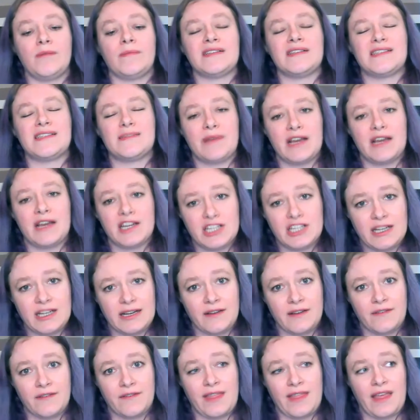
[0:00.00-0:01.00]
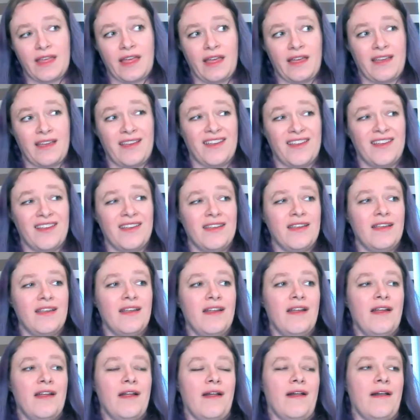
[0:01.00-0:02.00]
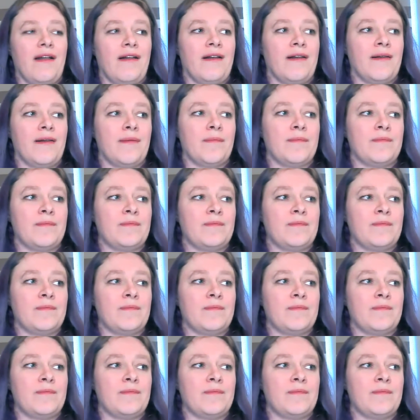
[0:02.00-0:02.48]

especially if they're a